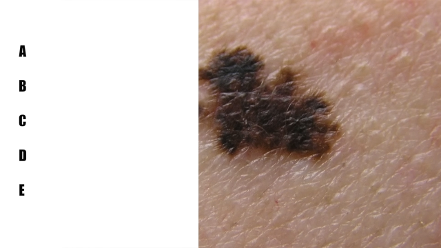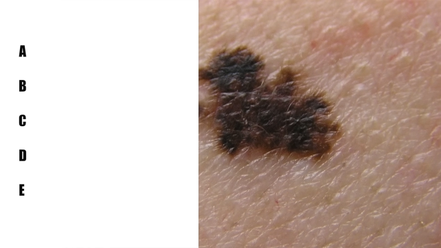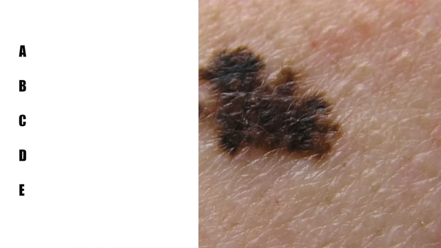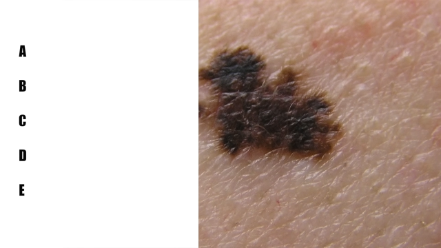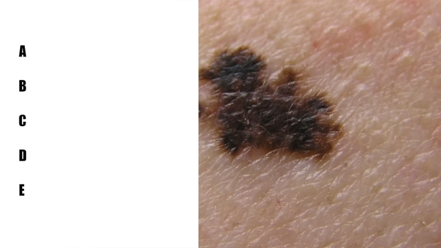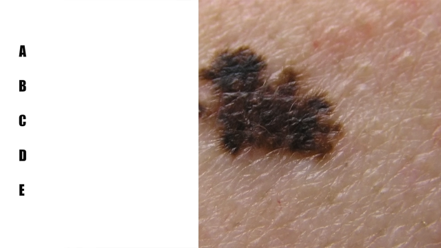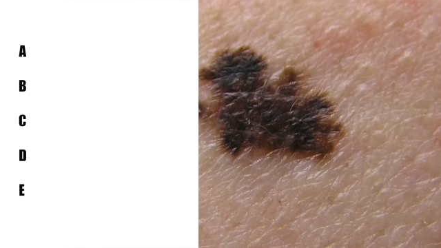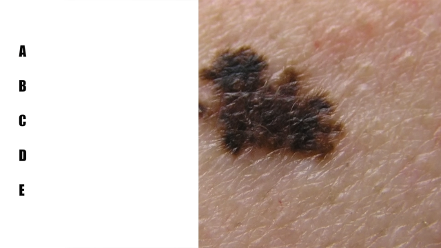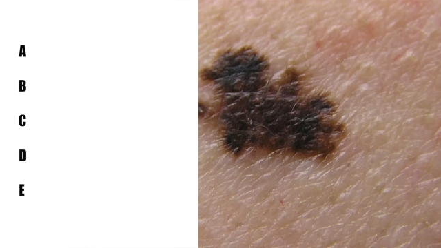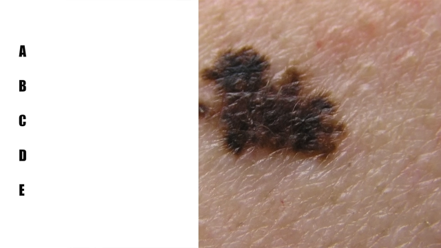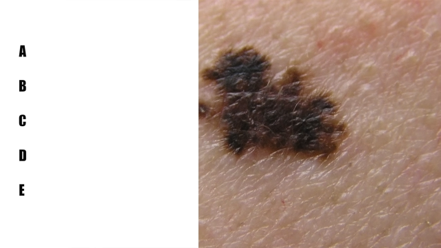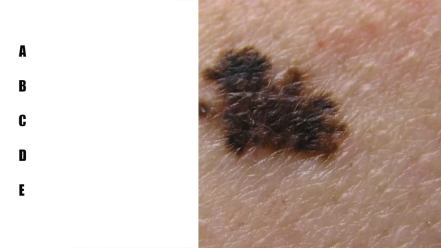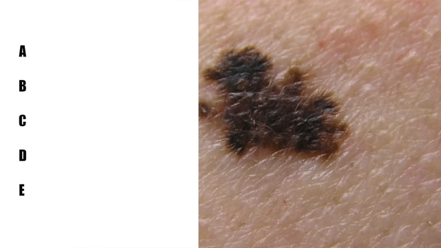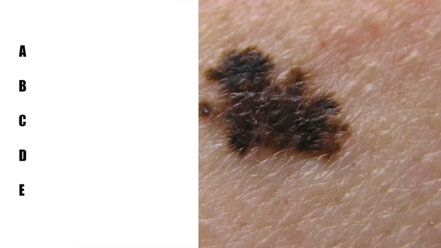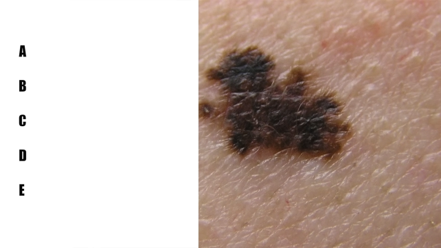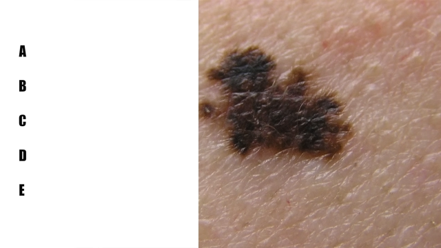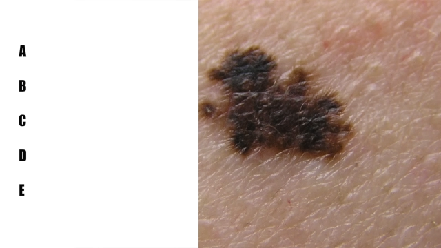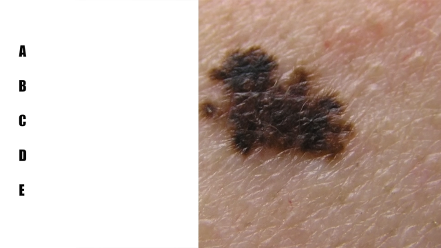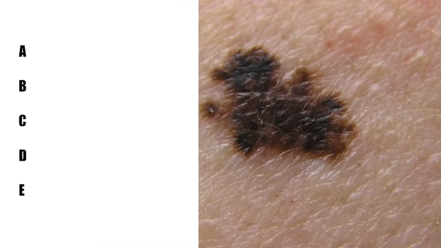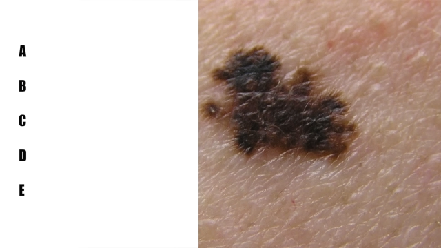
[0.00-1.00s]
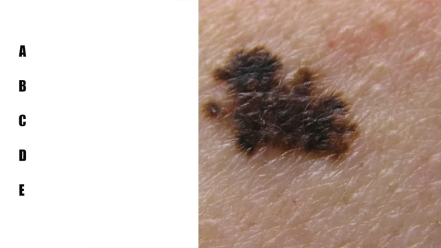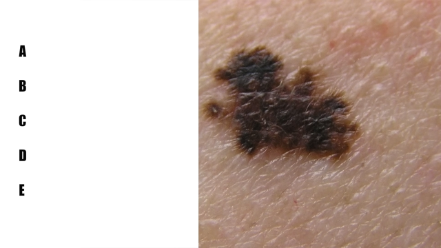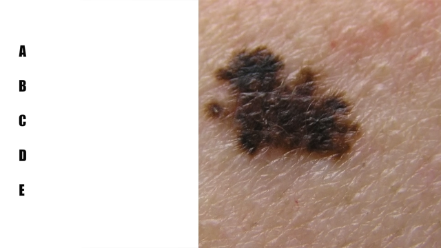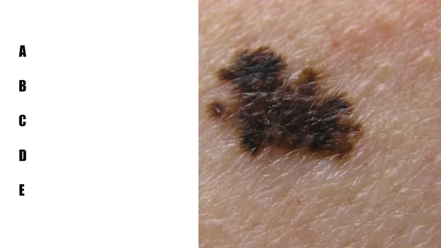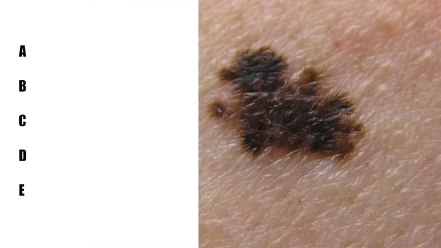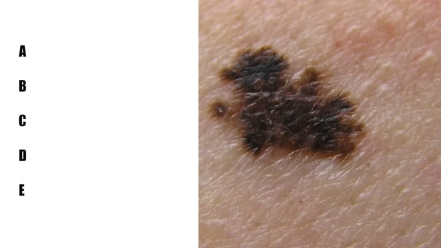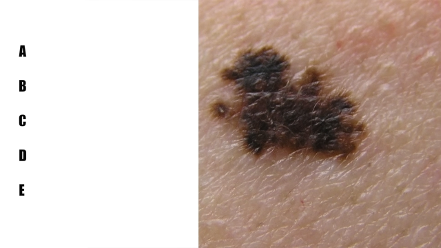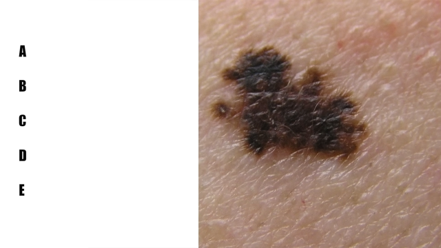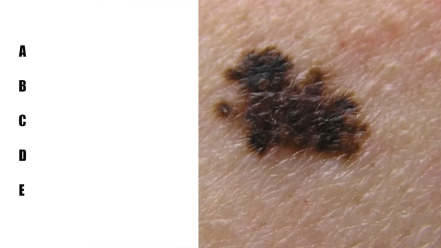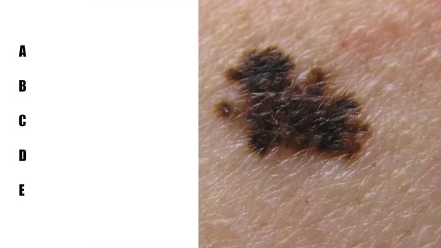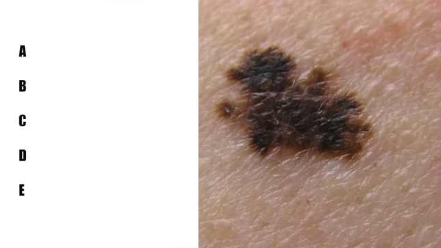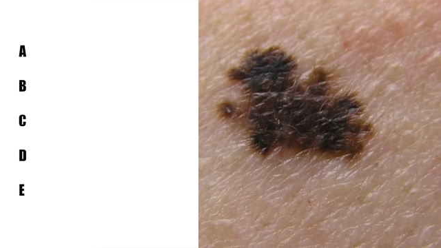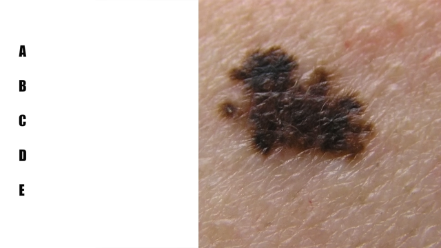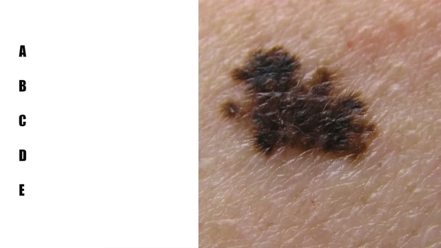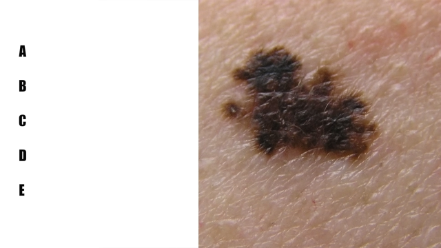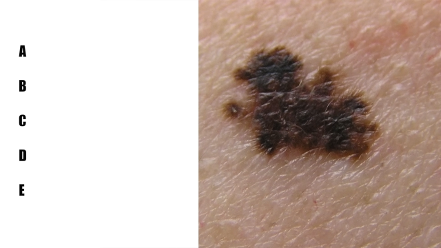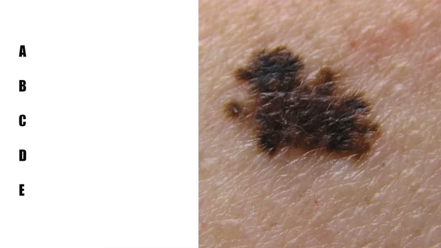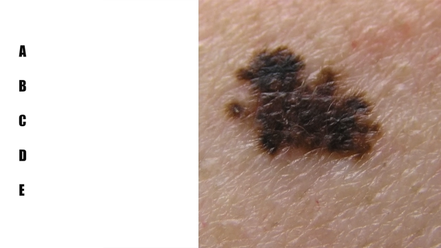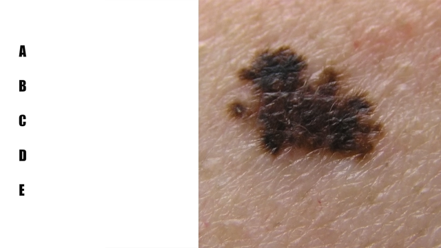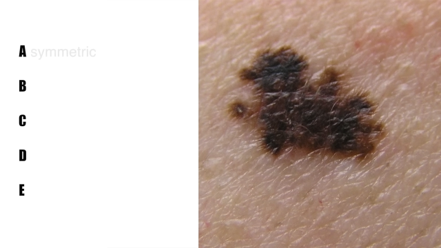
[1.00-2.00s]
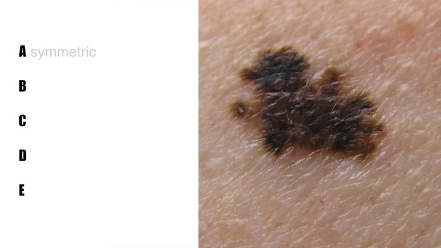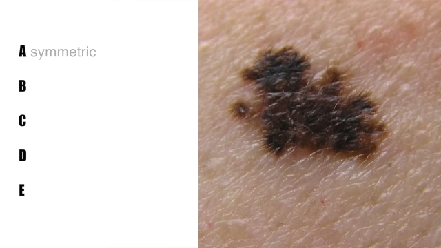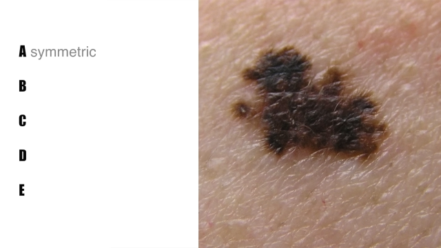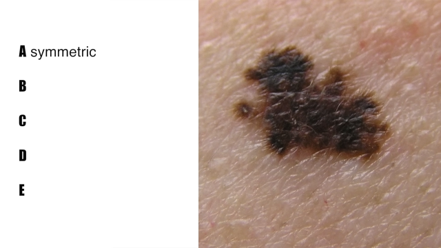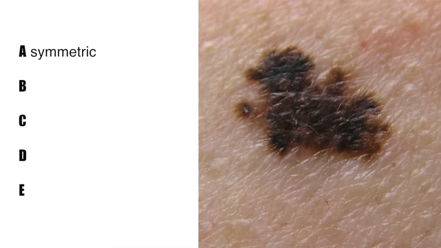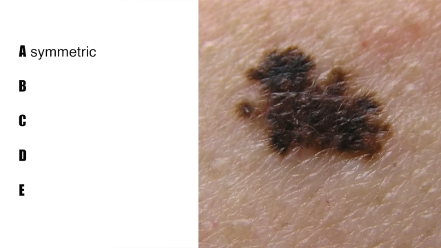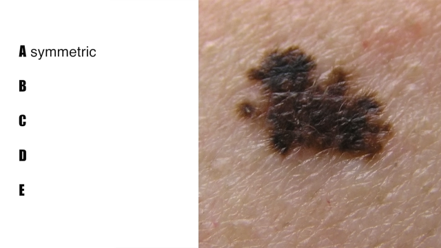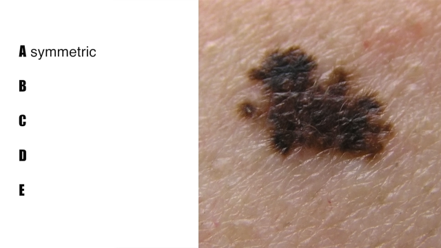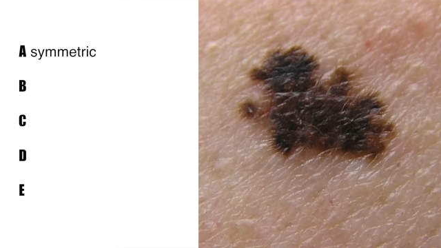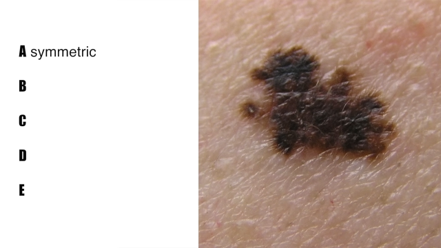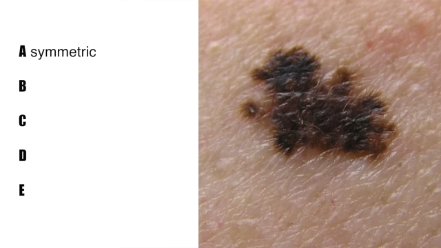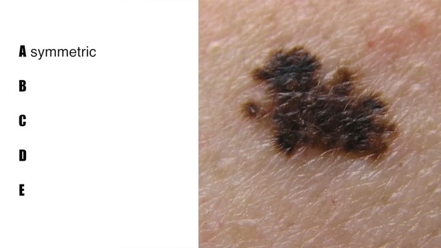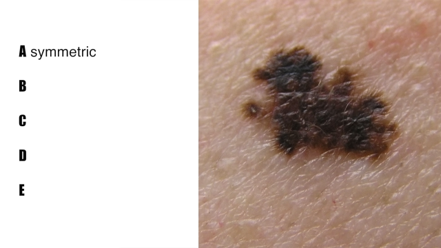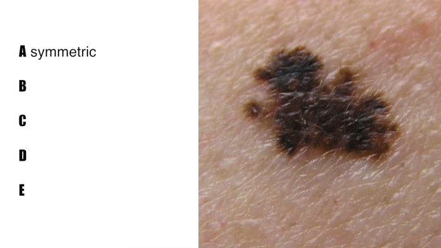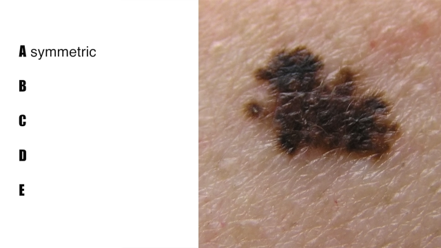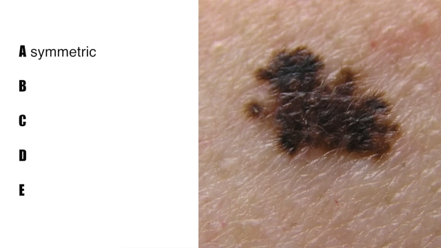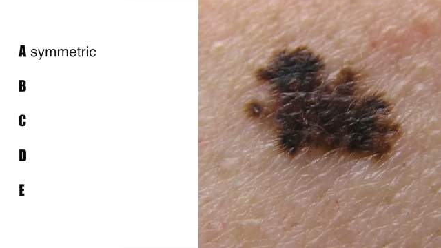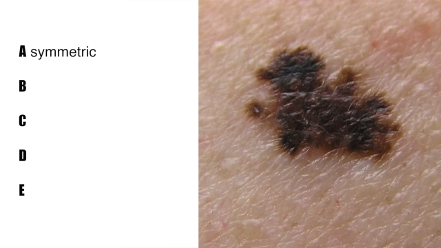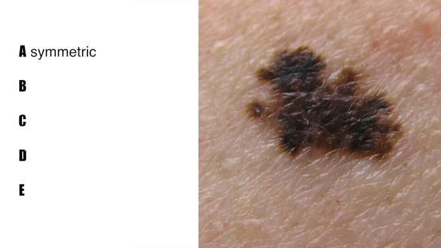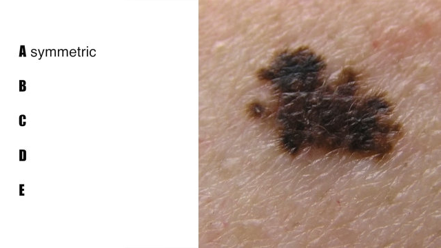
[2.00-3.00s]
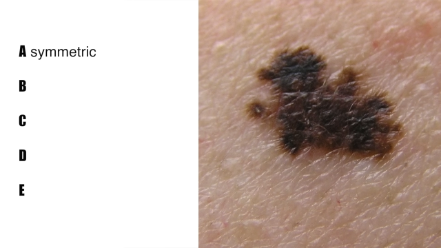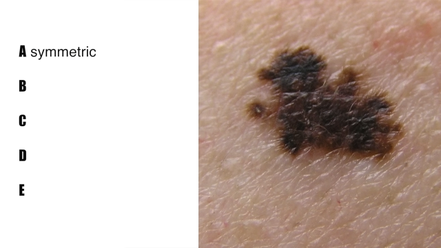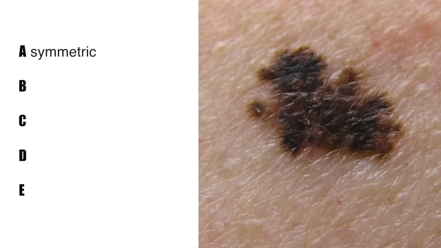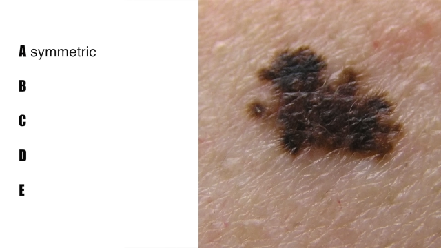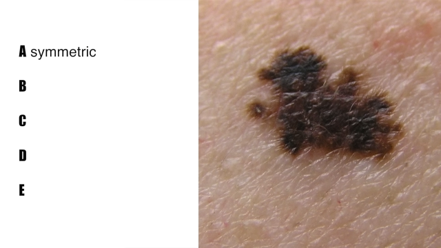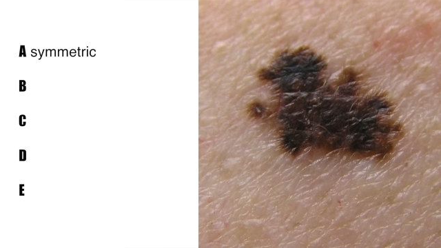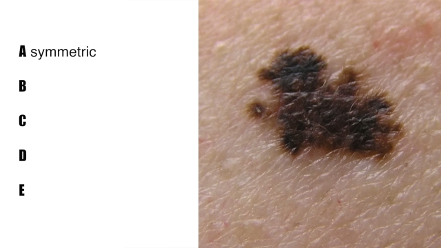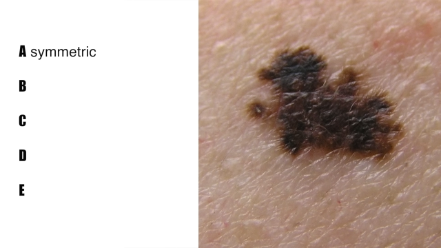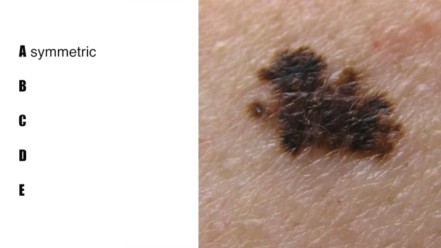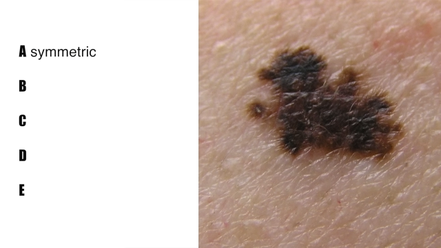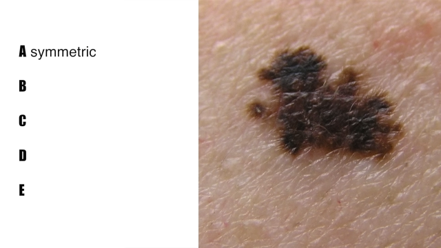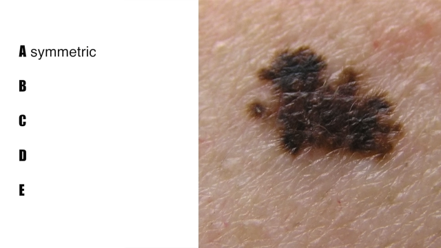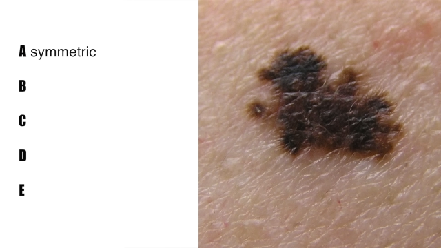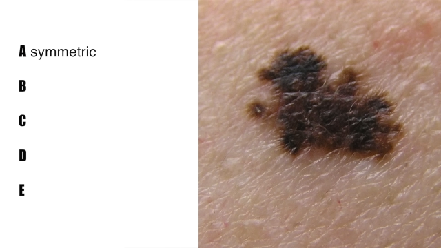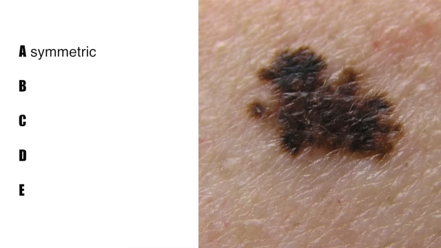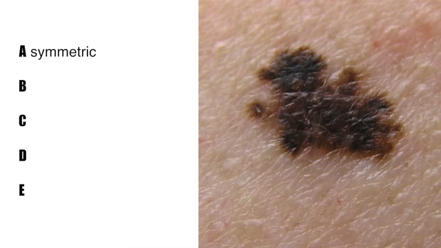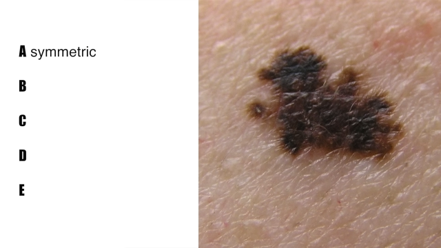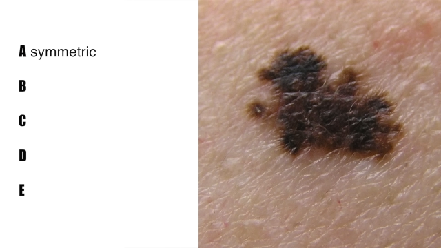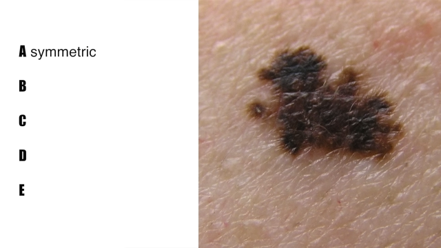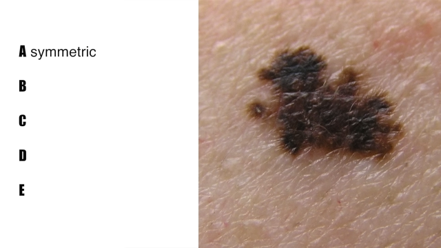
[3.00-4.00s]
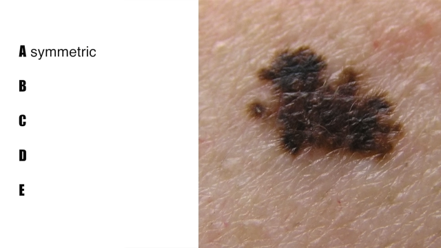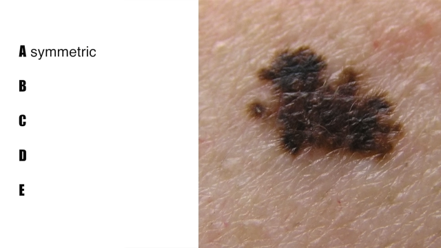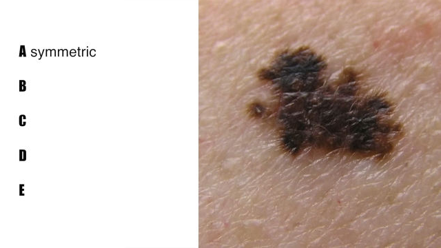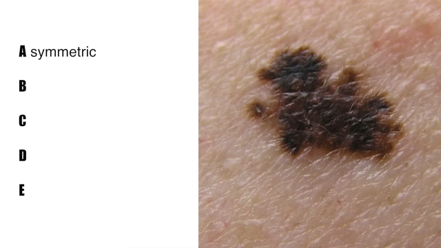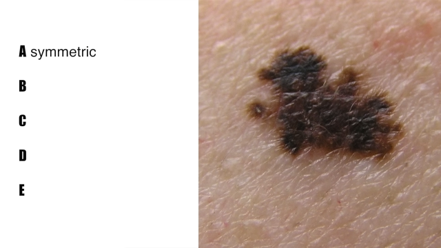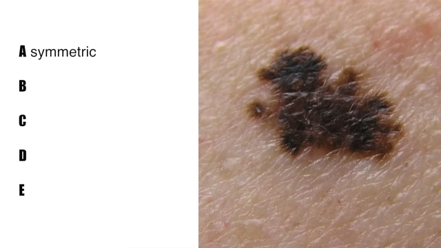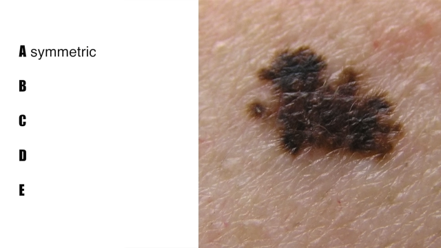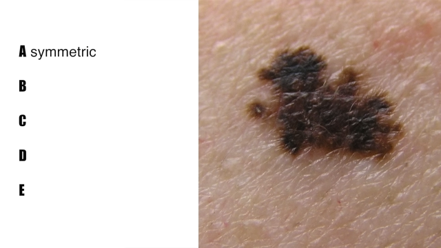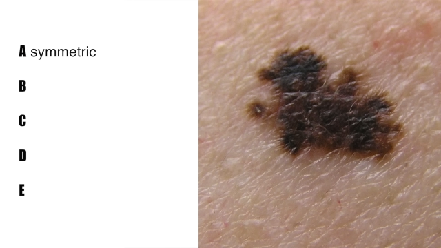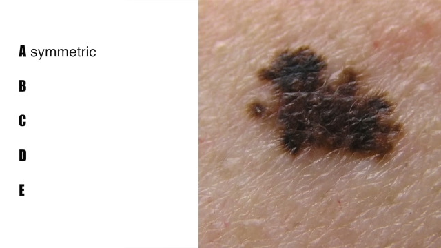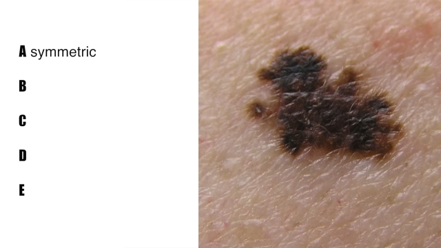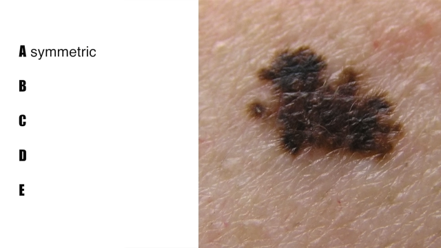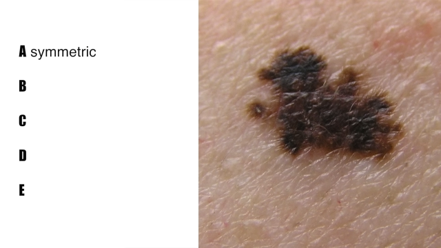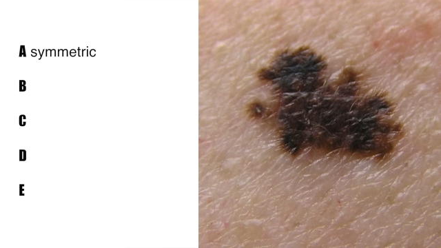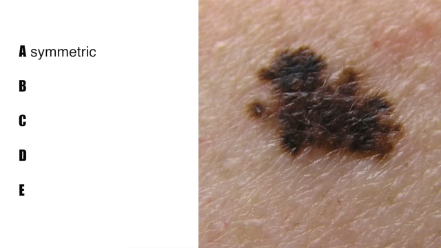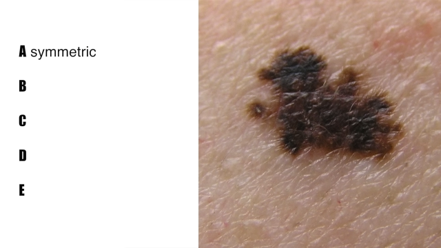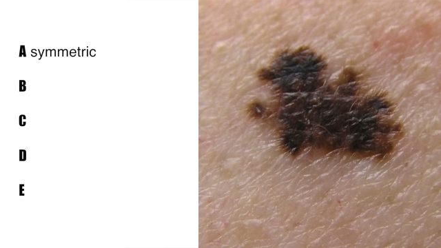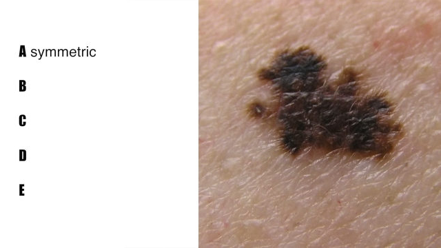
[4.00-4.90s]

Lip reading: No face is visible, so there are no lips to read.